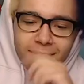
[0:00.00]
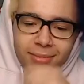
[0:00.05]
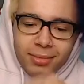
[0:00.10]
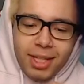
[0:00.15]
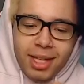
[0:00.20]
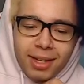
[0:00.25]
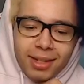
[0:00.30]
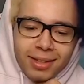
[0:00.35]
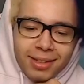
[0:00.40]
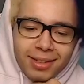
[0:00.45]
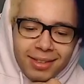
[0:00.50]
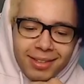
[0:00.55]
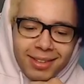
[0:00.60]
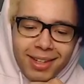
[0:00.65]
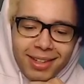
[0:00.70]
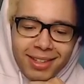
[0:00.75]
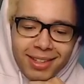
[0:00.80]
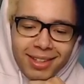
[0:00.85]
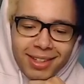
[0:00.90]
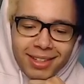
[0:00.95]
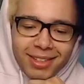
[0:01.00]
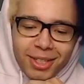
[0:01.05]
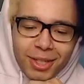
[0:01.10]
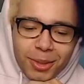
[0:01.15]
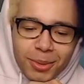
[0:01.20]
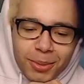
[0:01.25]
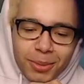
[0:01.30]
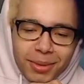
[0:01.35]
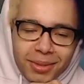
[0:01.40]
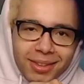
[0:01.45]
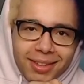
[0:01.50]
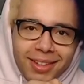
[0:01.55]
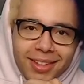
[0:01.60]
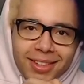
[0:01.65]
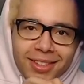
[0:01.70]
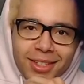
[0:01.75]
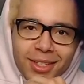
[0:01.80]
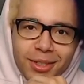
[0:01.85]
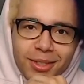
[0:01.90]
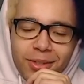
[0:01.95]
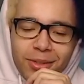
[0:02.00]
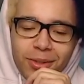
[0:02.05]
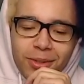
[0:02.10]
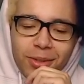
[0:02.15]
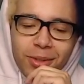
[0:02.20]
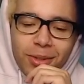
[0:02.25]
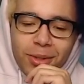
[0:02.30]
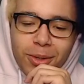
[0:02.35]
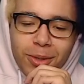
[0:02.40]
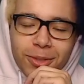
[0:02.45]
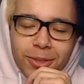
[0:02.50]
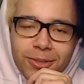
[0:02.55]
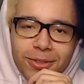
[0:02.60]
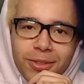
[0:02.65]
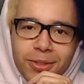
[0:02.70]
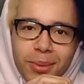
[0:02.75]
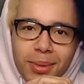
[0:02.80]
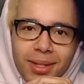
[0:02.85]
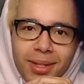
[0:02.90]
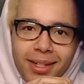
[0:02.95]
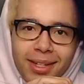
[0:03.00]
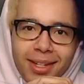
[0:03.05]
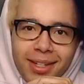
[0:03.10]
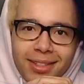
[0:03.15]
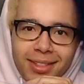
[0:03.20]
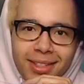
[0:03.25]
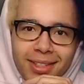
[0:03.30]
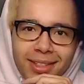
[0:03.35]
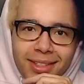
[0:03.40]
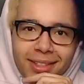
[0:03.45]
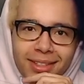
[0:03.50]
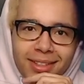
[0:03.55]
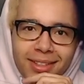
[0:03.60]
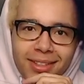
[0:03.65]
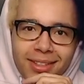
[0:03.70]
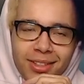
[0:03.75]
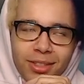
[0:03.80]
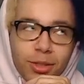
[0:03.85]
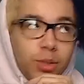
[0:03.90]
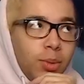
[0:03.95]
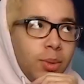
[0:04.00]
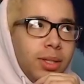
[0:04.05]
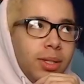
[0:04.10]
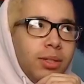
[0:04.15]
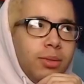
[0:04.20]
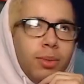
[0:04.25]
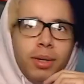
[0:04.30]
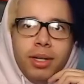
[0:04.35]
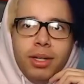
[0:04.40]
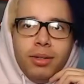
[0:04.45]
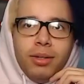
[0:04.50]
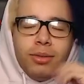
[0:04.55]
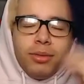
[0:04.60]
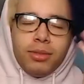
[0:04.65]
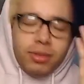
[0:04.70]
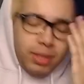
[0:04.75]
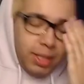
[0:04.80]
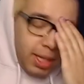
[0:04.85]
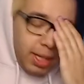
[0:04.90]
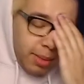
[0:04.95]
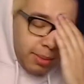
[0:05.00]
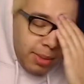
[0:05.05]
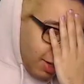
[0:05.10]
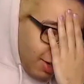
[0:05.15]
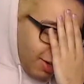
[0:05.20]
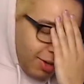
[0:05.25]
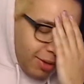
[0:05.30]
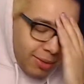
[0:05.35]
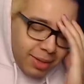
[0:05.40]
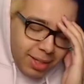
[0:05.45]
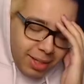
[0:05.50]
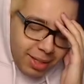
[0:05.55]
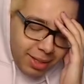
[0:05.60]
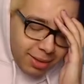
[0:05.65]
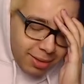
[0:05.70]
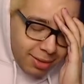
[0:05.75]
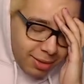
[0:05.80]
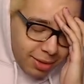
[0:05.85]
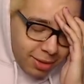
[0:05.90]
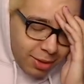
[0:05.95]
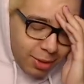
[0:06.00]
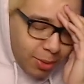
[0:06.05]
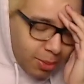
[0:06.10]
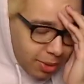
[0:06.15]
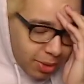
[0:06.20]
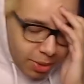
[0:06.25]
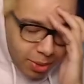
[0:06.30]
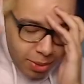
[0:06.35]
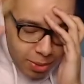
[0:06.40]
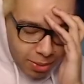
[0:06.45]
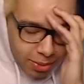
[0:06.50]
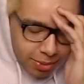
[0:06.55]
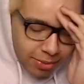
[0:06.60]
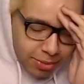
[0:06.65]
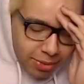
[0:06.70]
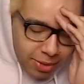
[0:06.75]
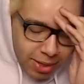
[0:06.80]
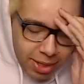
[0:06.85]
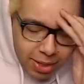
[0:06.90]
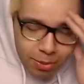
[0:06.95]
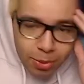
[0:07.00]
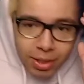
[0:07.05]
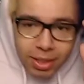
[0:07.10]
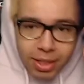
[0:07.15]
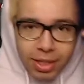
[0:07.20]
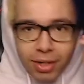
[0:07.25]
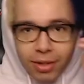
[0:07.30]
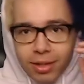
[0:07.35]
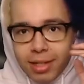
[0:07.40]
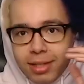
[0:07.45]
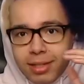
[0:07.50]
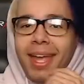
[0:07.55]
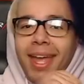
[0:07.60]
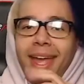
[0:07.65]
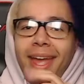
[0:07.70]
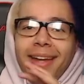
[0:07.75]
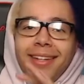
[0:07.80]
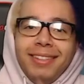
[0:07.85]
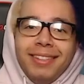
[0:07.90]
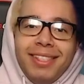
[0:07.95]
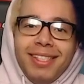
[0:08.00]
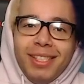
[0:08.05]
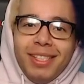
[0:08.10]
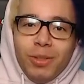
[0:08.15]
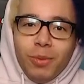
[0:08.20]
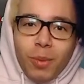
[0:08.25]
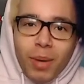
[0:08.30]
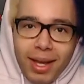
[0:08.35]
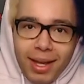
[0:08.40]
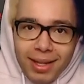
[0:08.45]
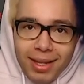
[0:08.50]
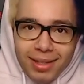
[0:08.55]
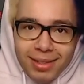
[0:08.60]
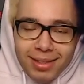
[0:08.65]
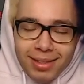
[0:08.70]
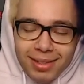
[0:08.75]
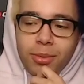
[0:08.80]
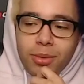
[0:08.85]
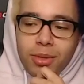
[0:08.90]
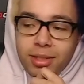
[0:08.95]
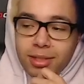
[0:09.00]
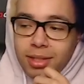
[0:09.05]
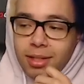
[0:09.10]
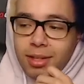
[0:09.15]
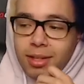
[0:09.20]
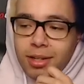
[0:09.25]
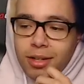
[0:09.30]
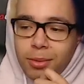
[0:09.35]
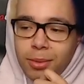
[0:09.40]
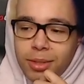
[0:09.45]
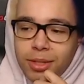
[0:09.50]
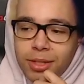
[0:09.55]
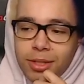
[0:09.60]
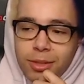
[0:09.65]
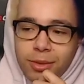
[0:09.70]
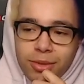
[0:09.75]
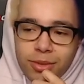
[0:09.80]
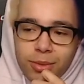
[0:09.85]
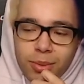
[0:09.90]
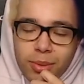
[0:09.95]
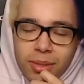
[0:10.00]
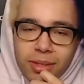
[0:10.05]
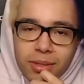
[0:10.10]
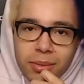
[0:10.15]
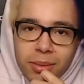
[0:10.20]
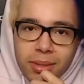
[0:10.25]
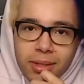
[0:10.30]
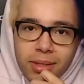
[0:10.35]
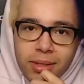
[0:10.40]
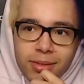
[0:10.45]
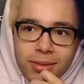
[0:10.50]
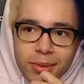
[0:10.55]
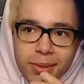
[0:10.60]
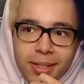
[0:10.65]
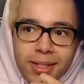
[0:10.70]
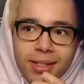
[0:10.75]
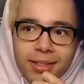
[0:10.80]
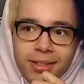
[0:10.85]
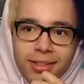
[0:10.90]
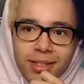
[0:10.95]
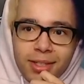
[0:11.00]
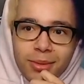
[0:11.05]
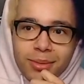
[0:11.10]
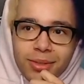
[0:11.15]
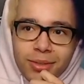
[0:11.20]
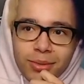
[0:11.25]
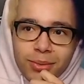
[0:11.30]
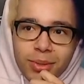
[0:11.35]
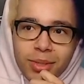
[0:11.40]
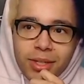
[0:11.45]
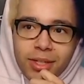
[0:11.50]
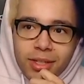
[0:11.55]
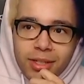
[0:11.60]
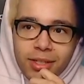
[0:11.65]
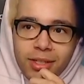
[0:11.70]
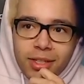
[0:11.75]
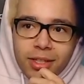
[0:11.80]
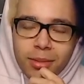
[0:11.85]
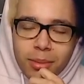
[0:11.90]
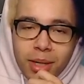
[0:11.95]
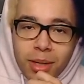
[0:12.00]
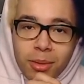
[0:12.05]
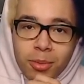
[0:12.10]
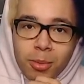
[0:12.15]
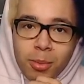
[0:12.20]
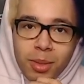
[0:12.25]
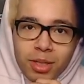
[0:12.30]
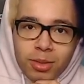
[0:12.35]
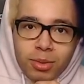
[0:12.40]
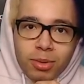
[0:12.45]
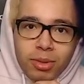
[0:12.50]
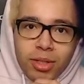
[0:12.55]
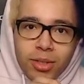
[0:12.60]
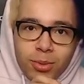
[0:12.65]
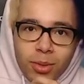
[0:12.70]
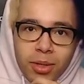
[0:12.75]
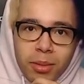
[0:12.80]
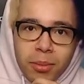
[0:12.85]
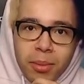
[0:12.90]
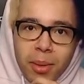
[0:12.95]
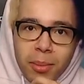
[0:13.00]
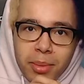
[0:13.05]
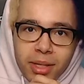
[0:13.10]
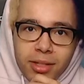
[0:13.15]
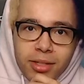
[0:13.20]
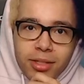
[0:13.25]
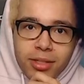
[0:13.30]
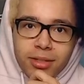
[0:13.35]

Yeah, I think that's a good one. That's a good goals for 2019. 2020, damn it. Already doing the whole forgetting what year it is. Anyways, it's a lot I want to do in 2020. 2019 was a really good year, but I want to make 2020 my bitch.